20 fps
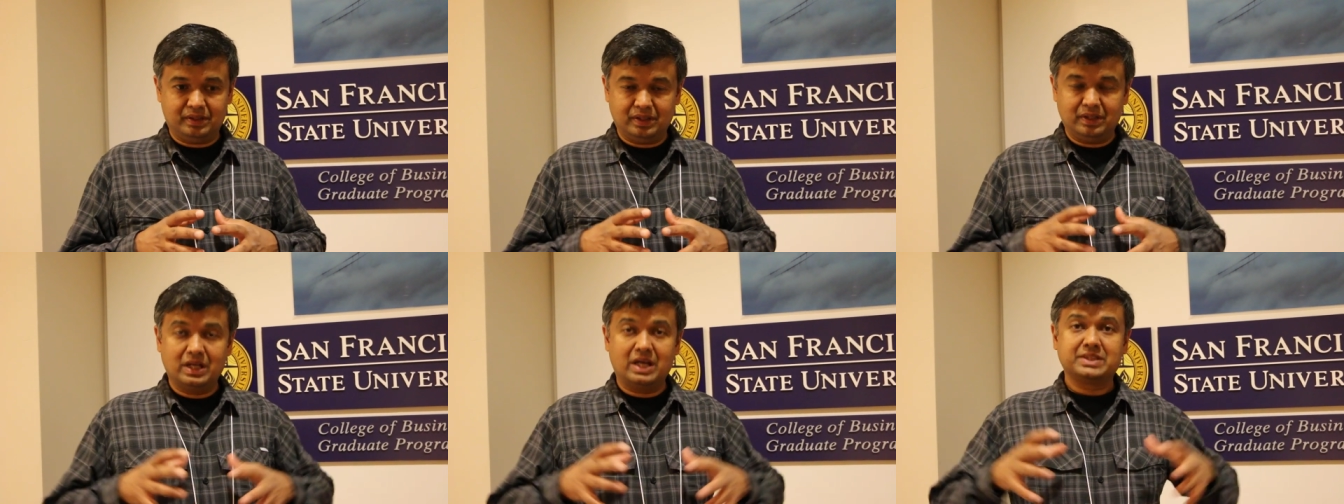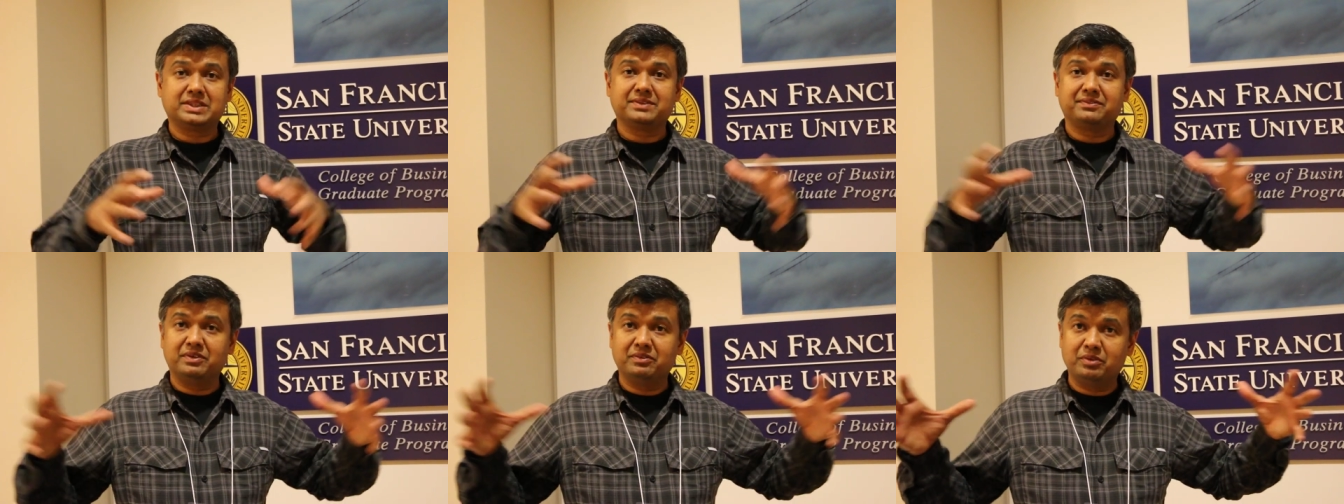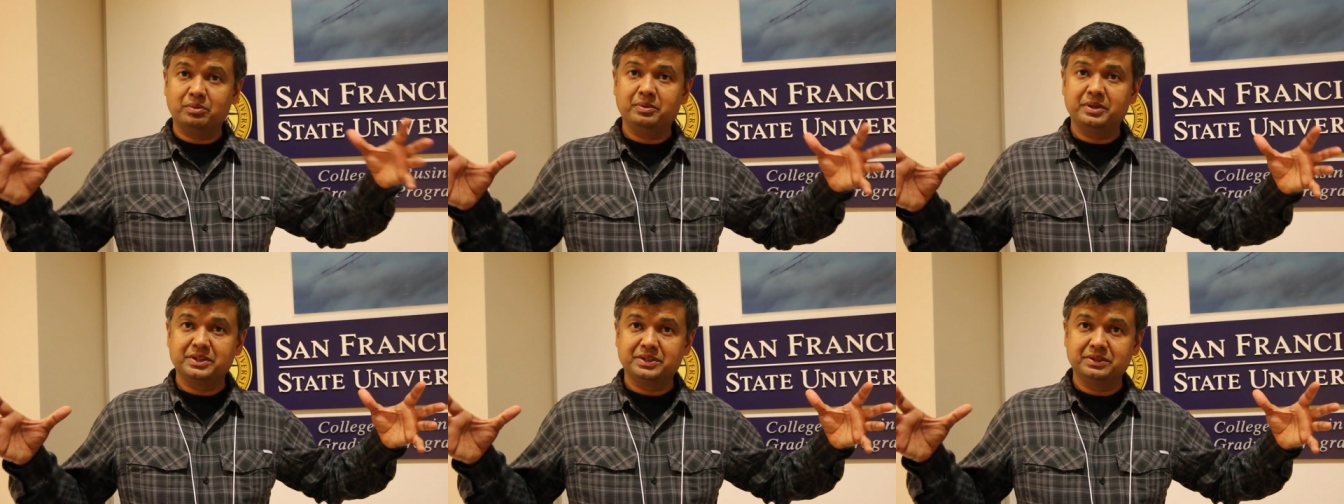lots of
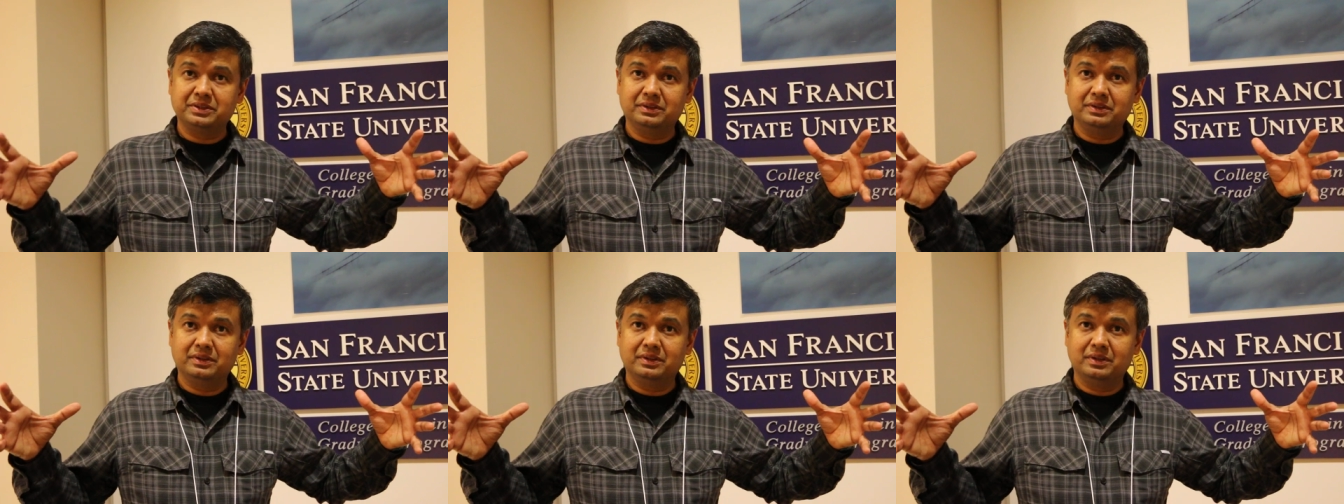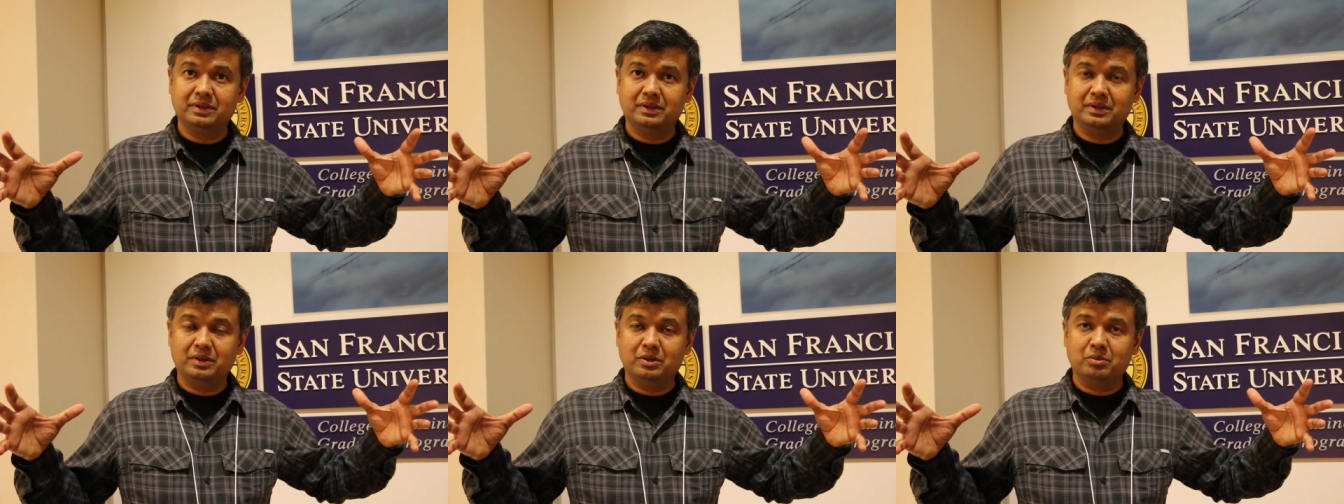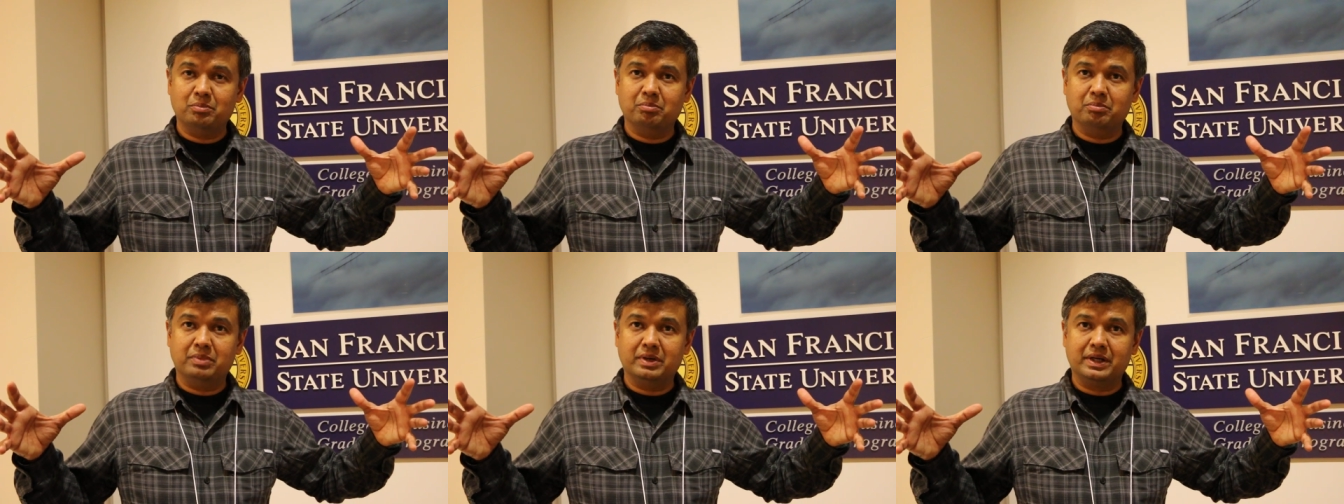information,
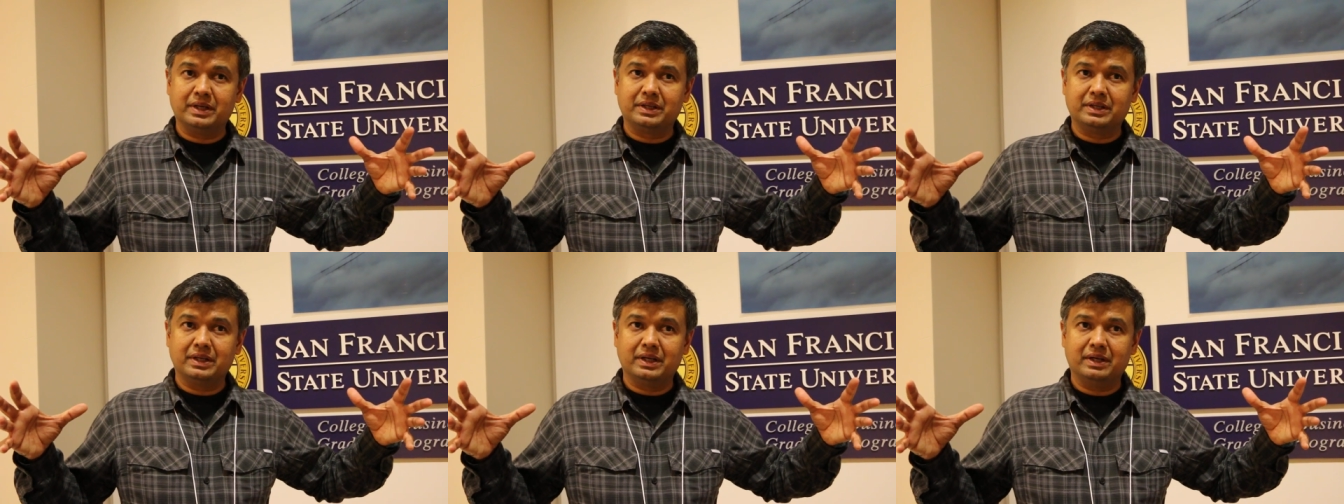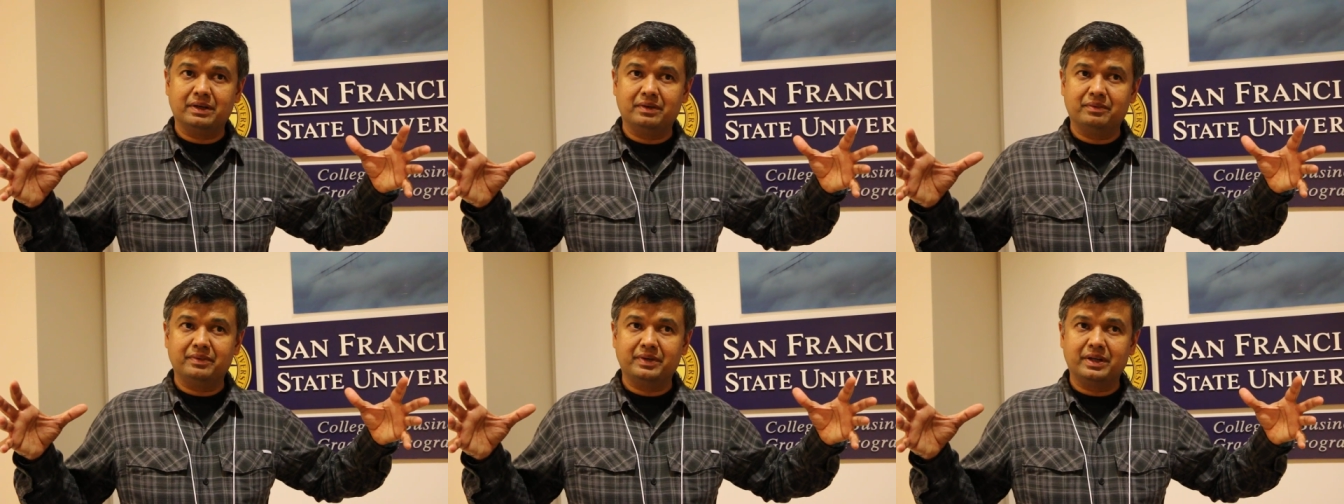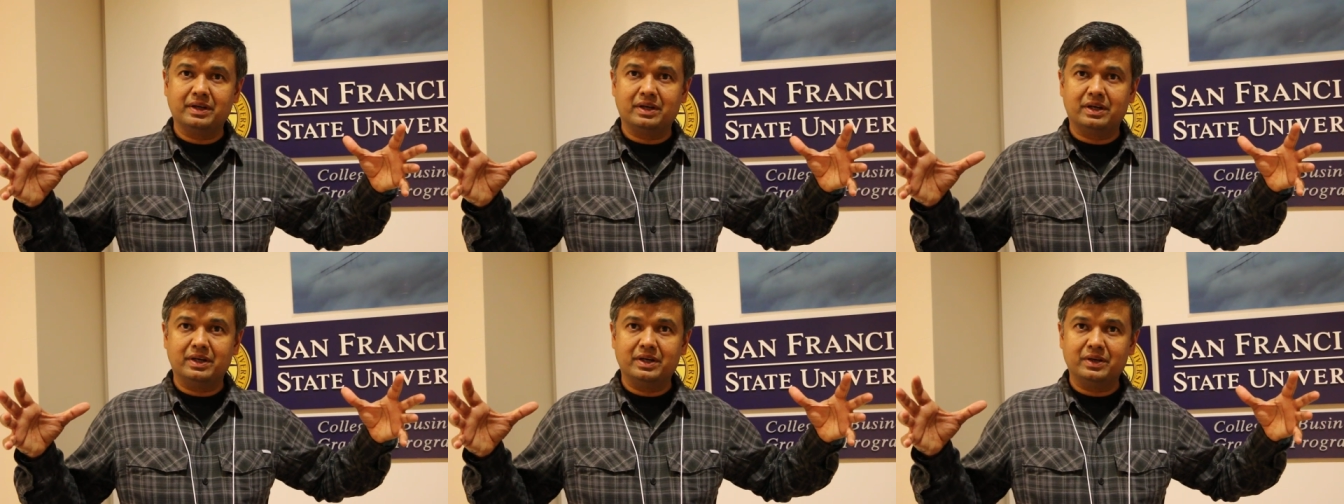but uh,
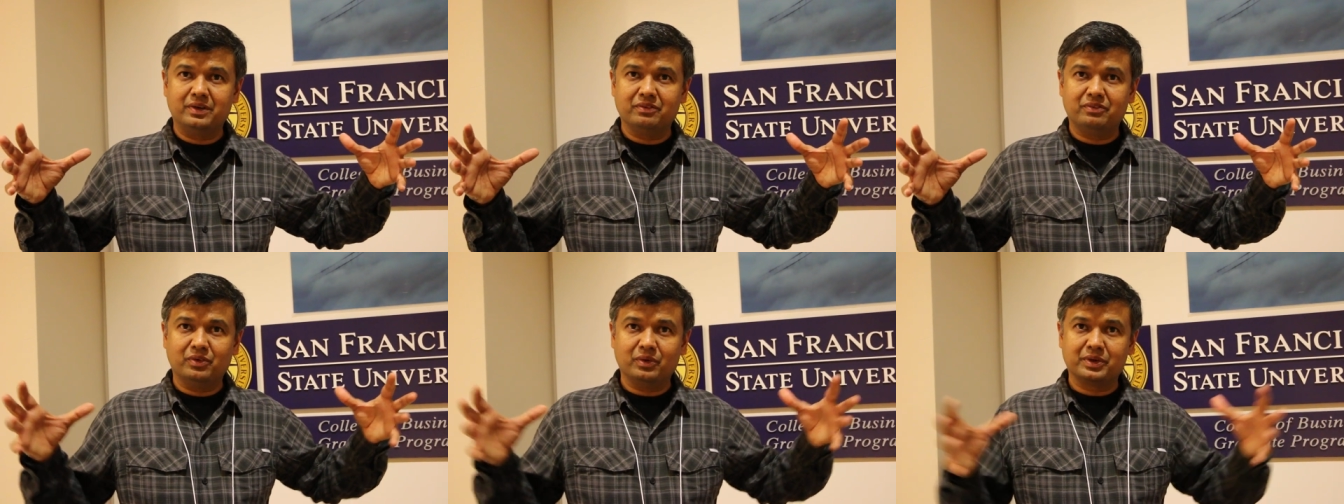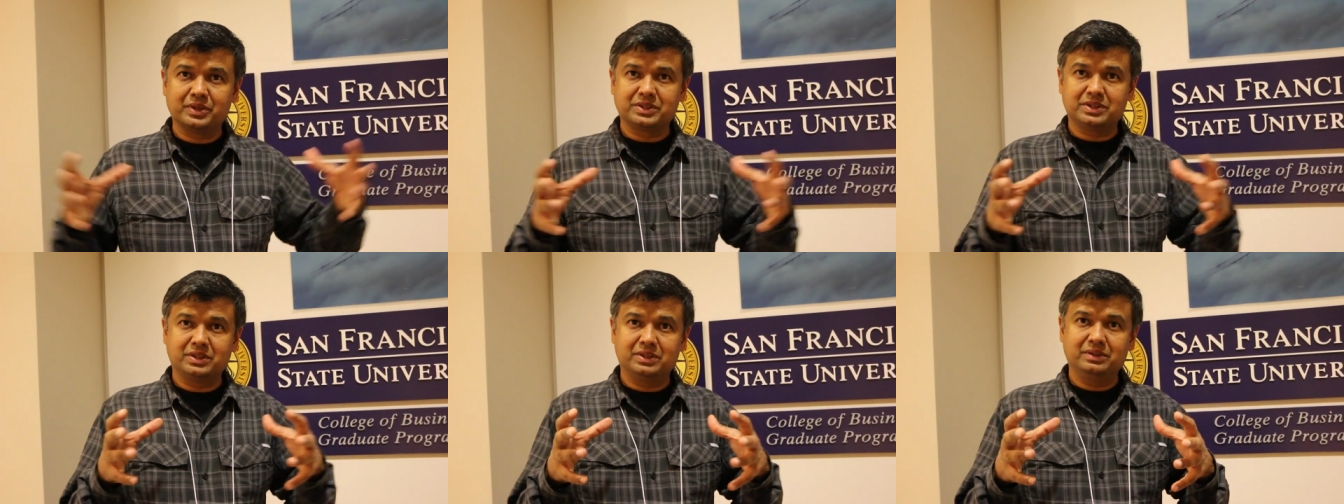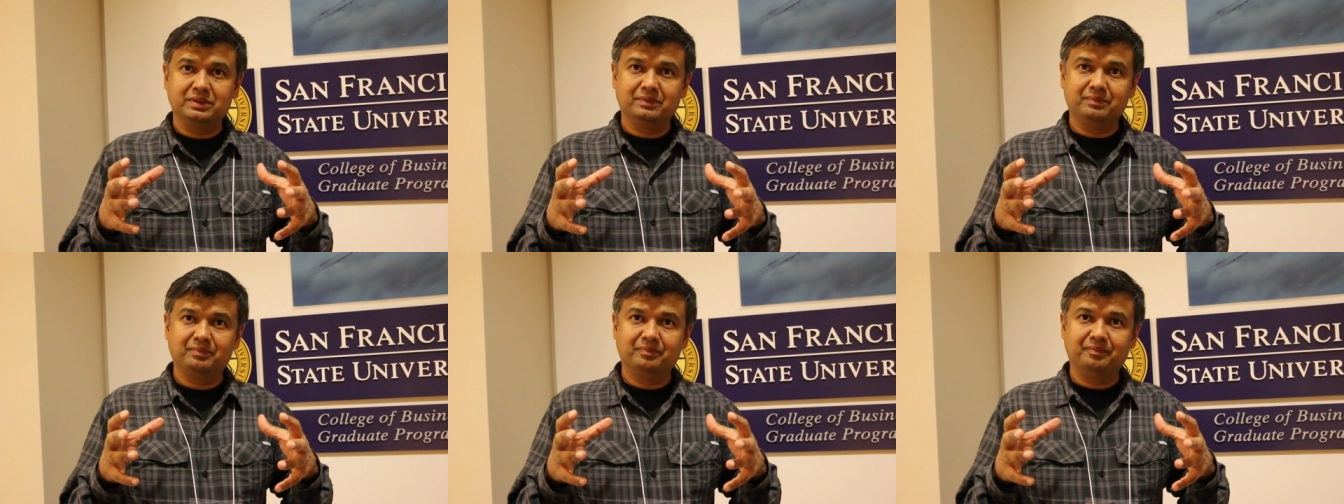very hard to focus on.